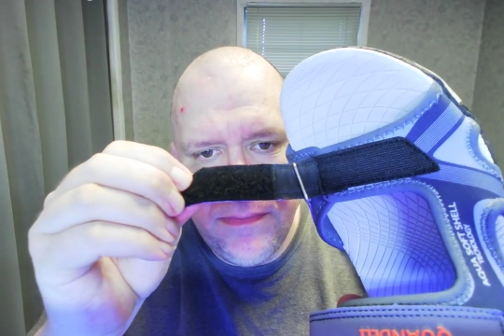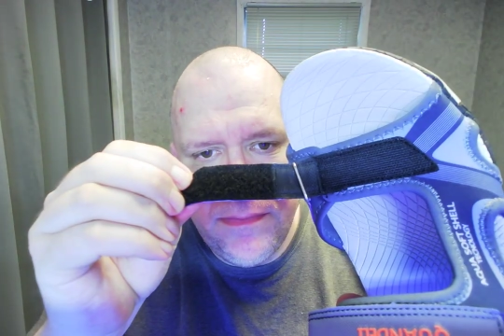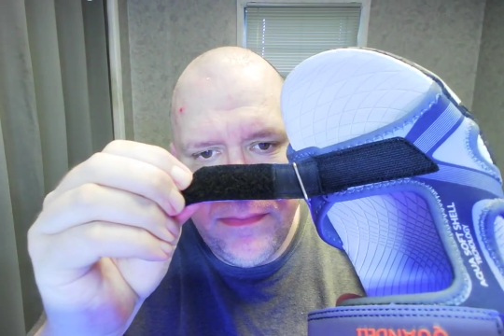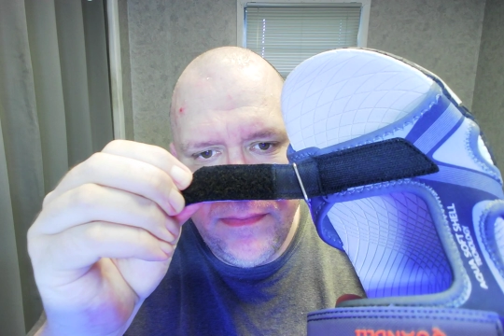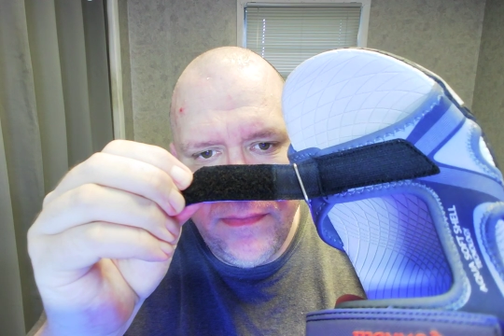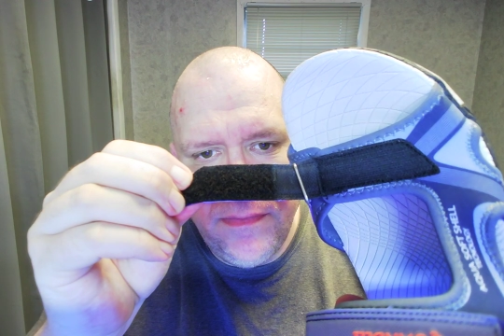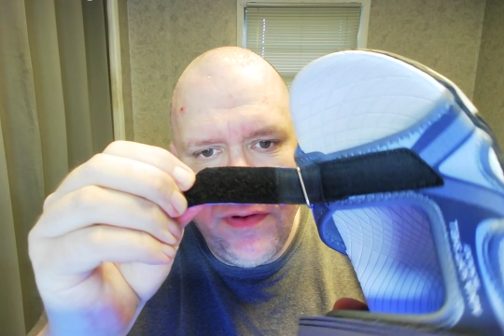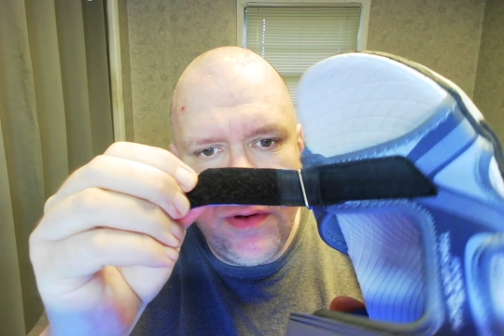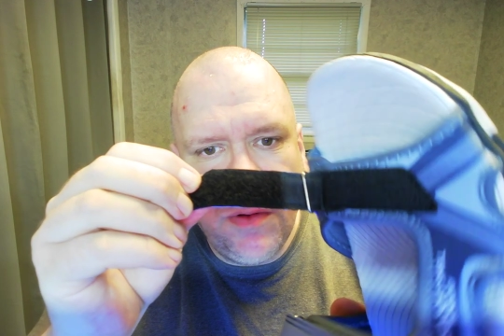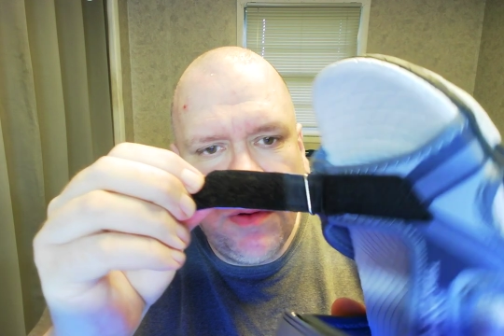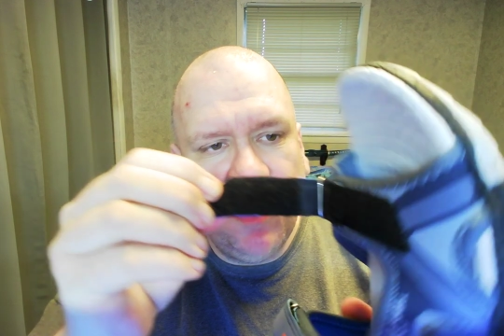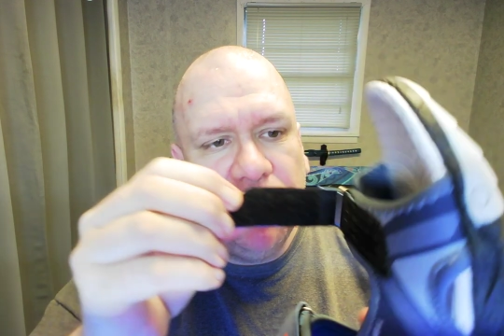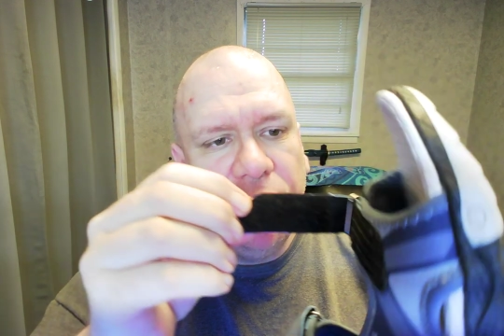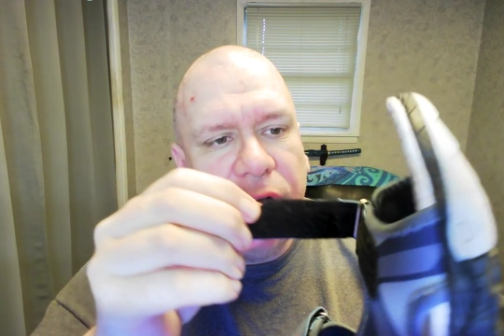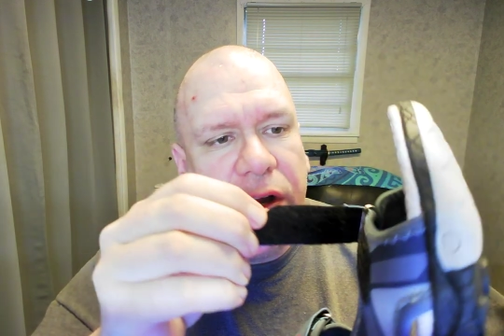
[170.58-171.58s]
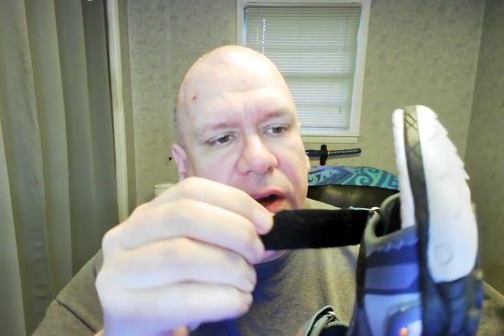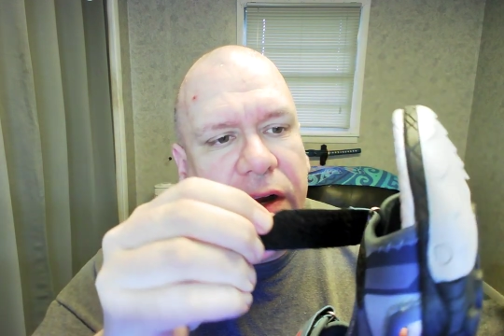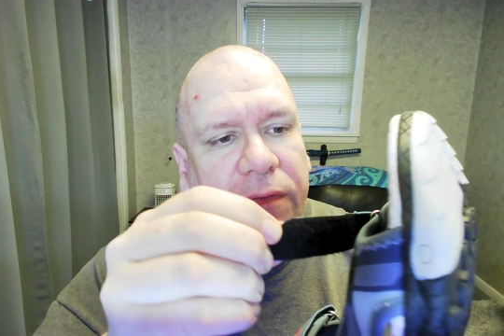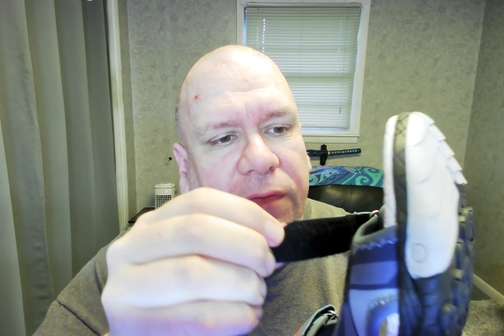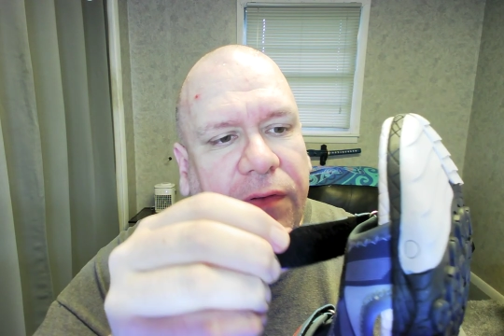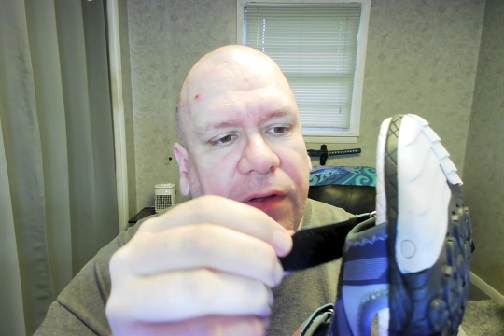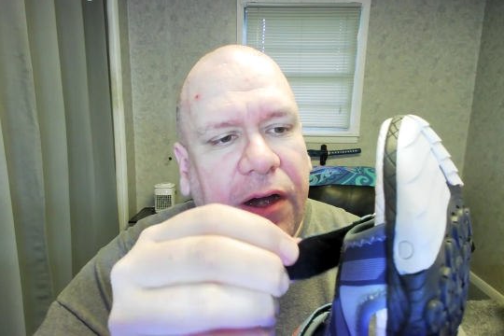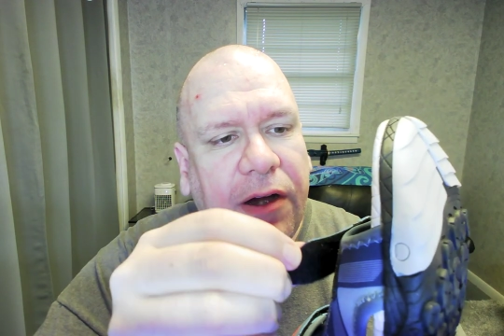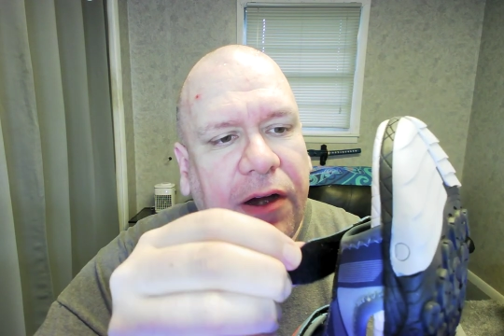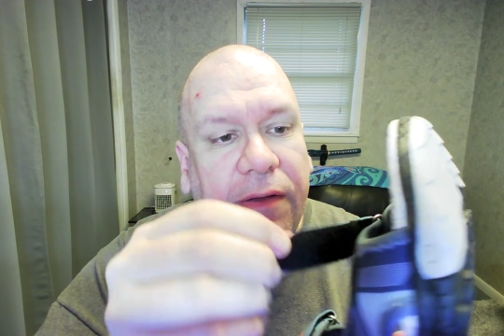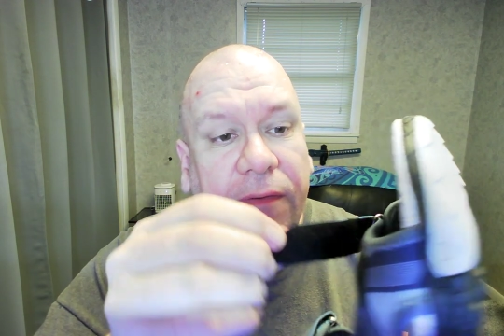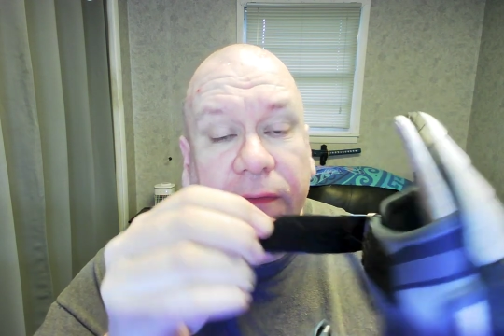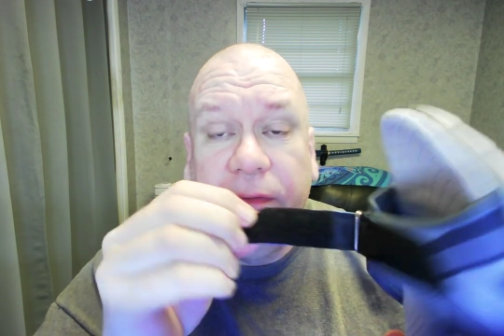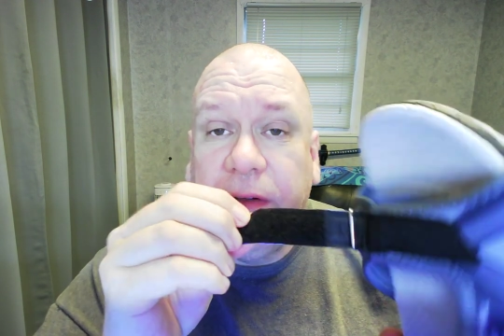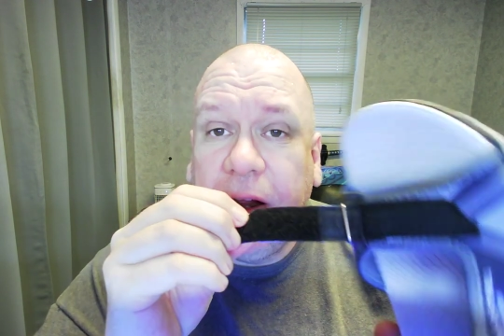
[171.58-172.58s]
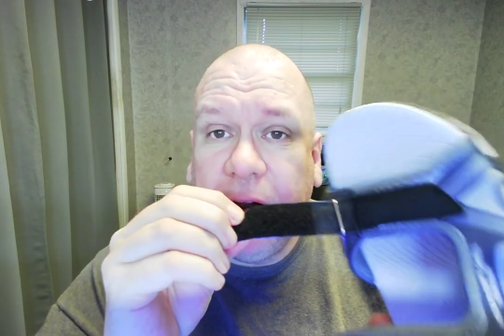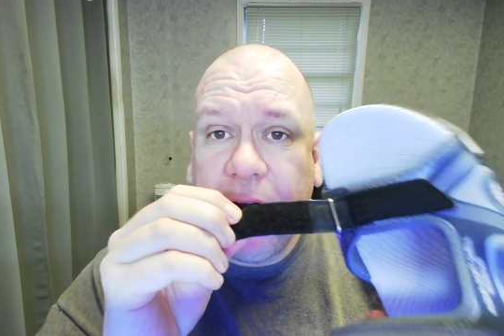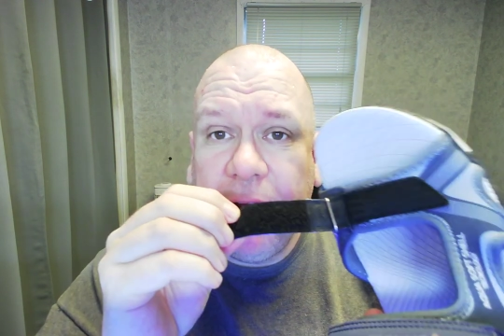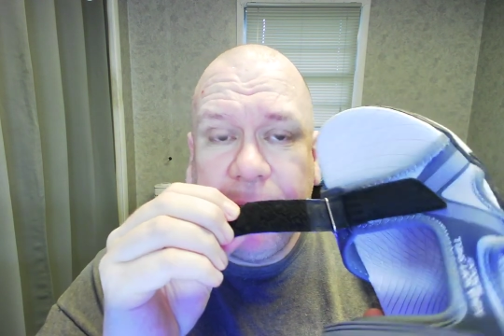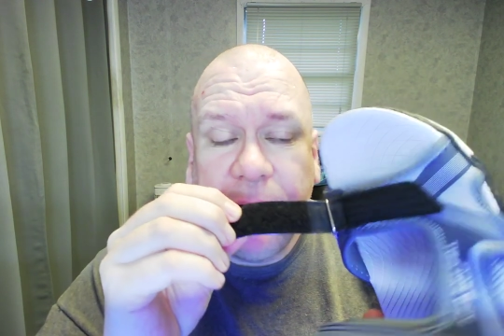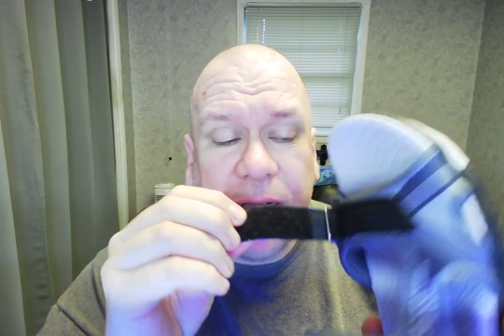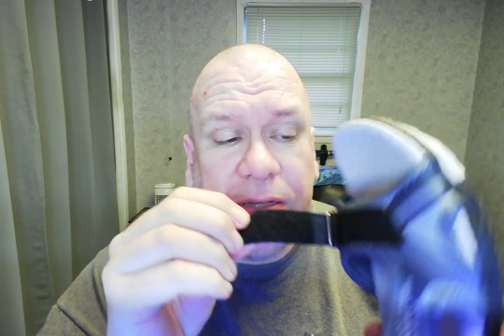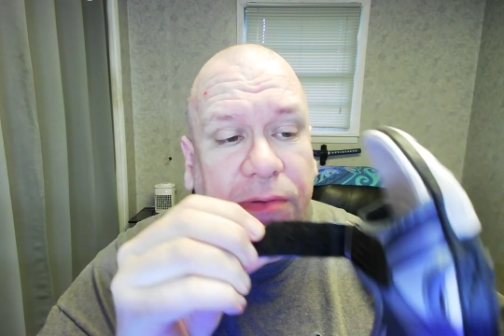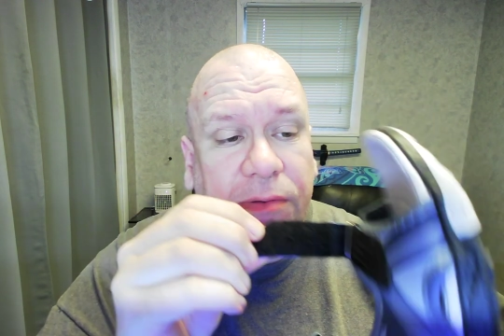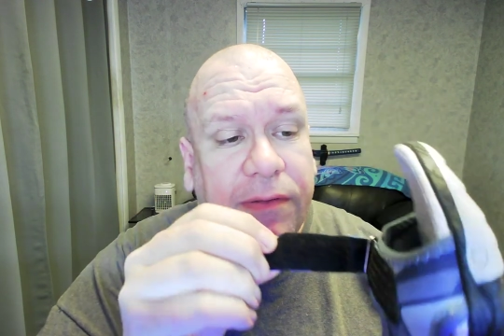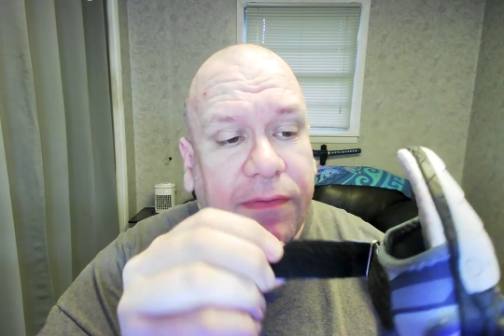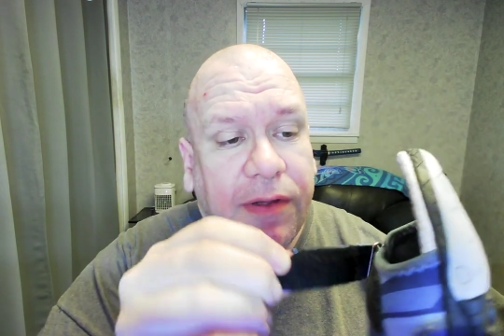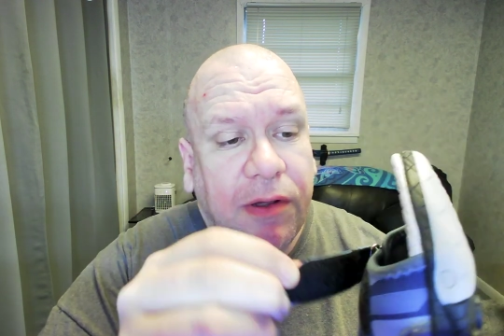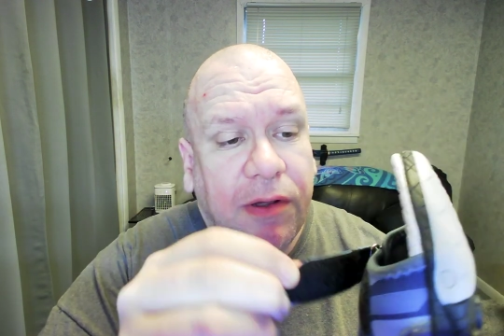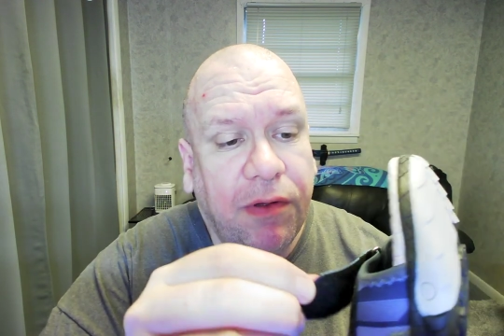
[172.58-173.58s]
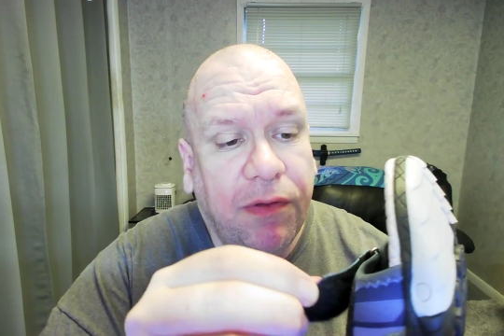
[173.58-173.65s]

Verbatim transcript: Velcro's very, very, very impressed with the Velcro.